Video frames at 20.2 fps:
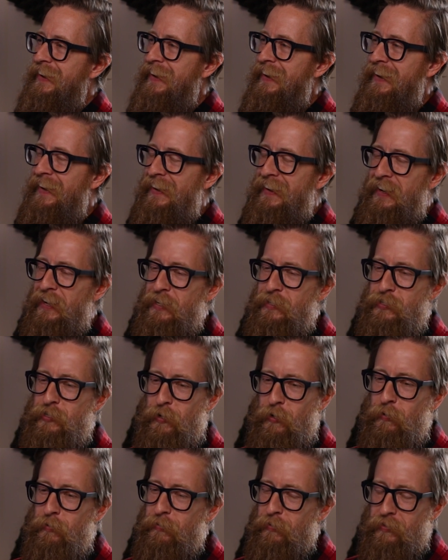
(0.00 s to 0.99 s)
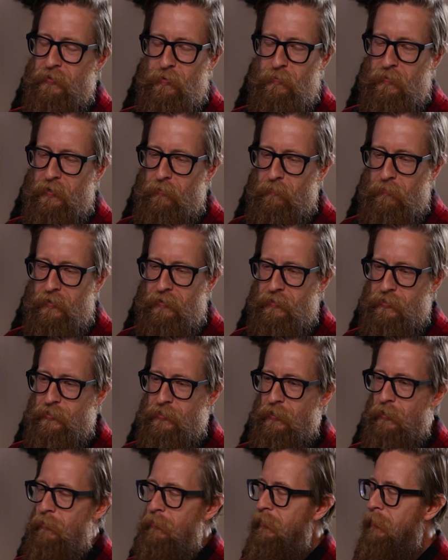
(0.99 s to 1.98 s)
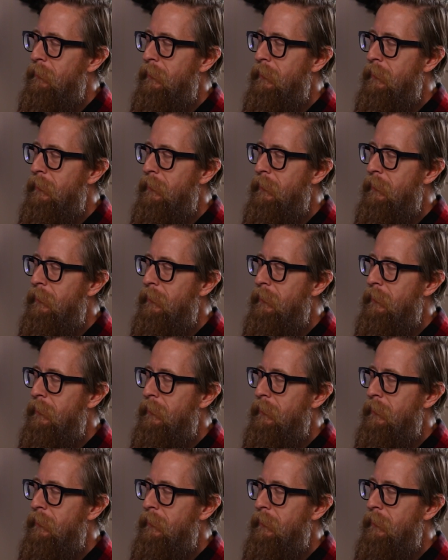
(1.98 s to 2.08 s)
And I joked with them, but it wasn't a joke.